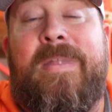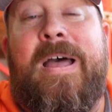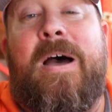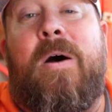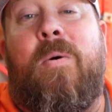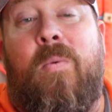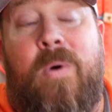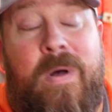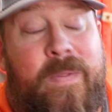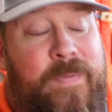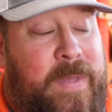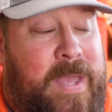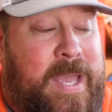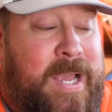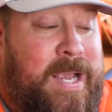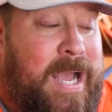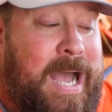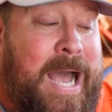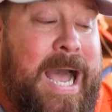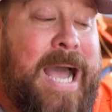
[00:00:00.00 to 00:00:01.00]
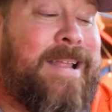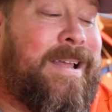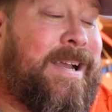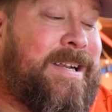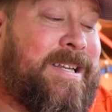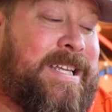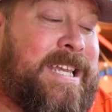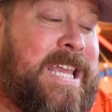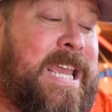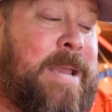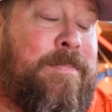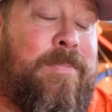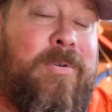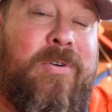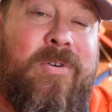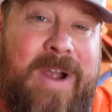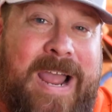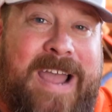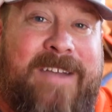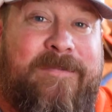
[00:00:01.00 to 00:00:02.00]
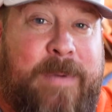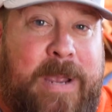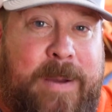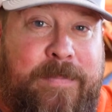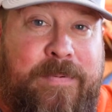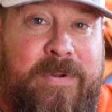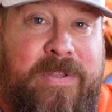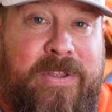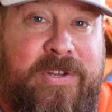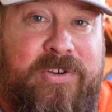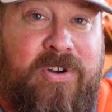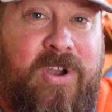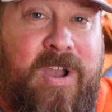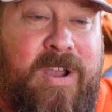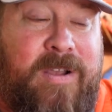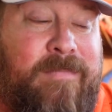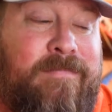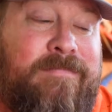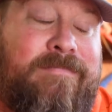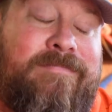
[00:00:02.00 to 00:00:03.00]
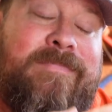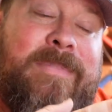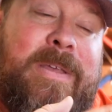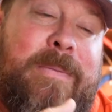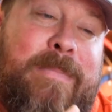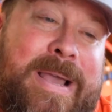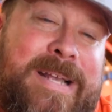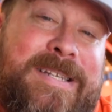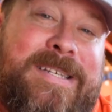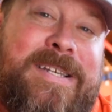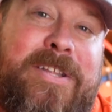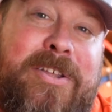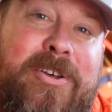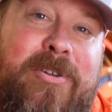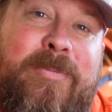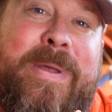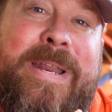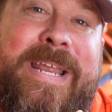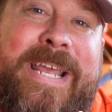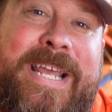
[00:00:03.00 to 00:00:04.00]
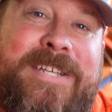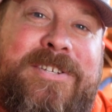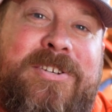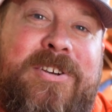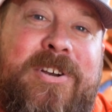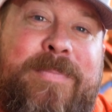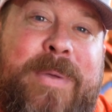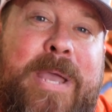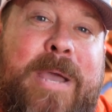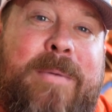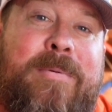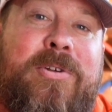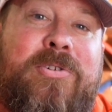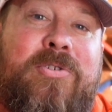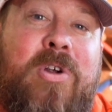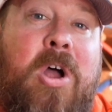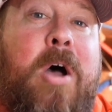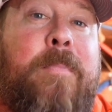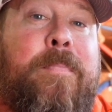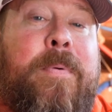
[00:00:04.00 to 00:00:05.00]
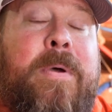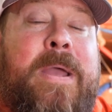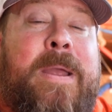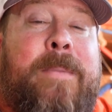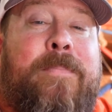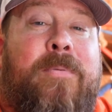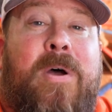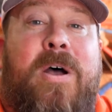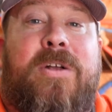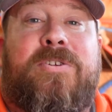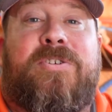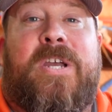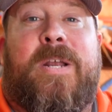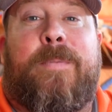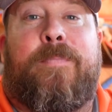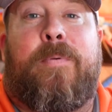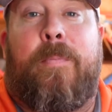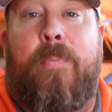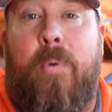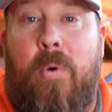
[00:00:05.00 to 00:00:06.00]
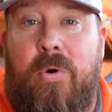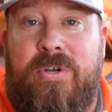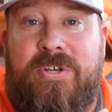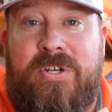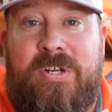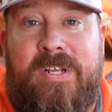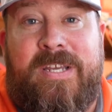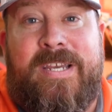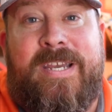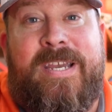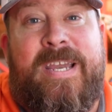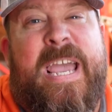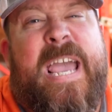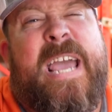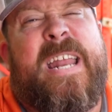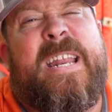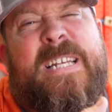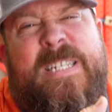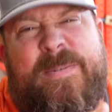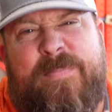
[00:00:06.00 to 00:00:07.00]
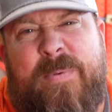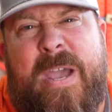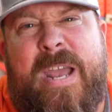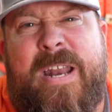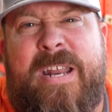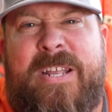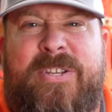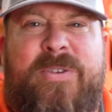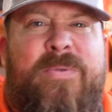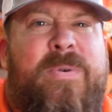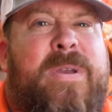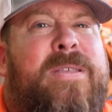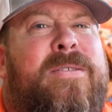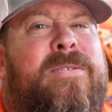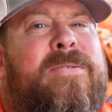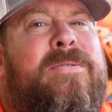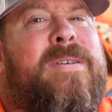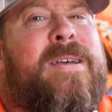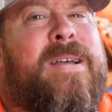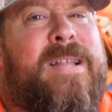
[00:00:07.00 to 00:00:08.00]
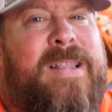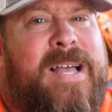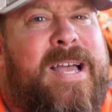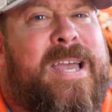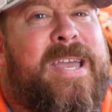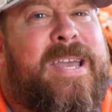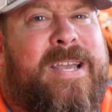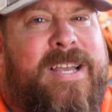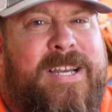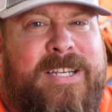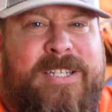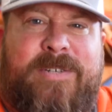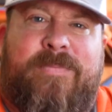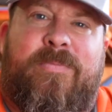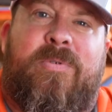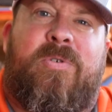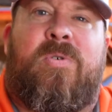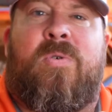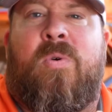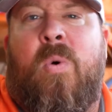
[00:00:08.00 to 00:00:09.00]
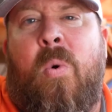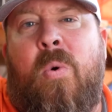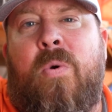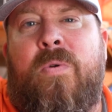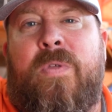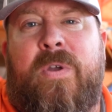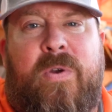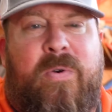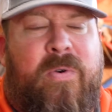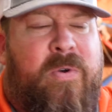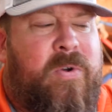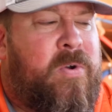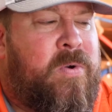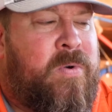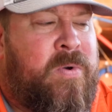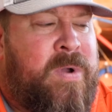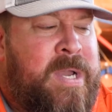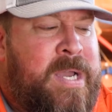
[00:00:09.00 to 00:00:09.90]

Now, one thing, I like to keep graph paper in the truck. Makes it a little bit easier to be able to draw up a project proportionally and explain it to either the client, customer, or the crew.